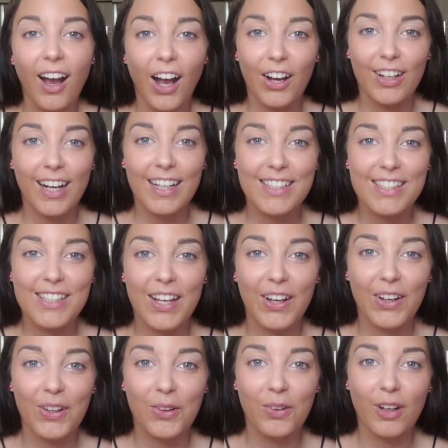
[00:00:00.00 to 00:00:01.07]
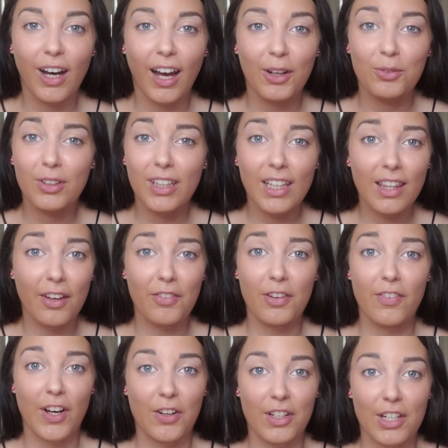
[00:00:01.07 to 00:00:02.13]
Alright, so I really love
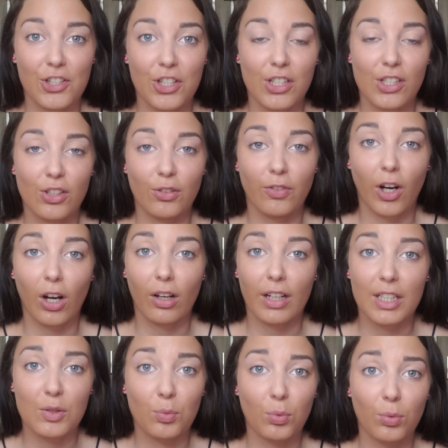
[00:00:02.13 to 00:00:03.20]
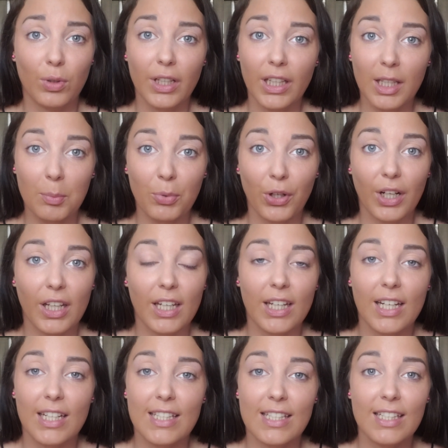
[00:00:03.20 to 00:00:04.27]
the foundation so far. It's really pretty.
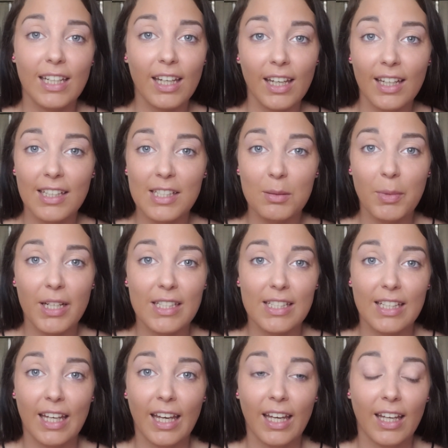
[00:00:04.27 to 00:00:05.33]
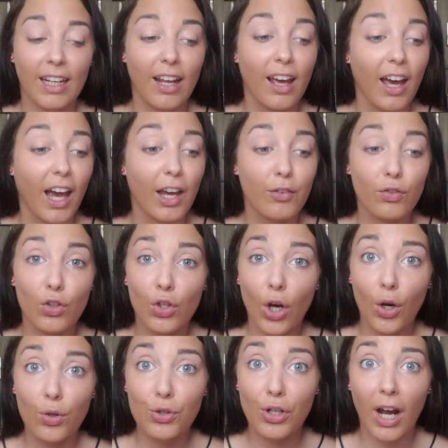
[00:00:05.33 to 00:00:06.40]
It's sinking into my skin. I have
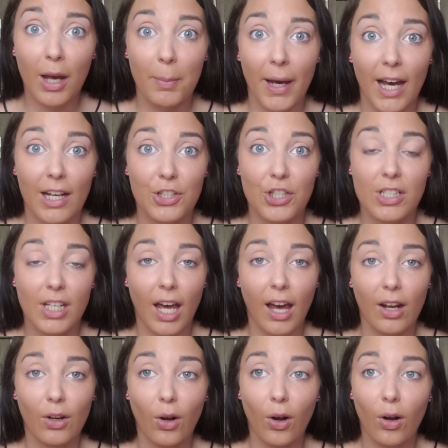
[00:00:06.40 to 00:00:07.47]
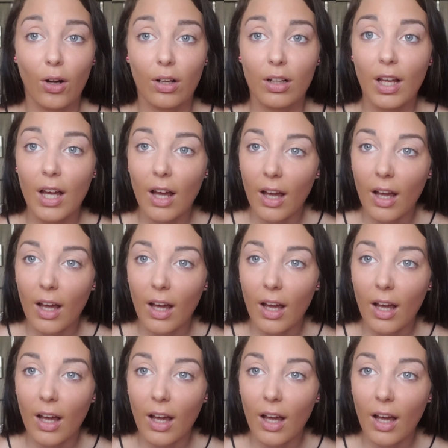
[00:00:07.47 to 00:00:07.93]
no dry patches at all.